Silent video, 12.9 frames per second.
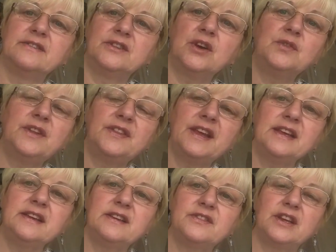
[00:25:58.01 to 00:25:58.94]
The only
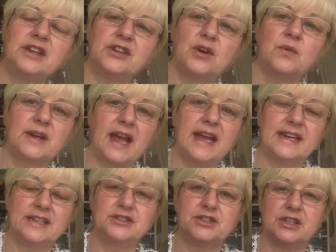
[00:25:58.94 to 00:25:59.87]
thing that you don't get in
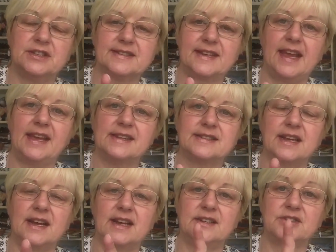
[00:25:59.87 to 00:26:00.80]
Angela's kits
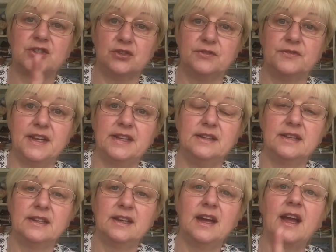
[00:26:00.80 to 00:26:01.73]
are stuffing
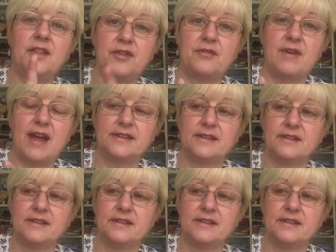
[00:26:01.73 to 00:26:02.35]
and thread.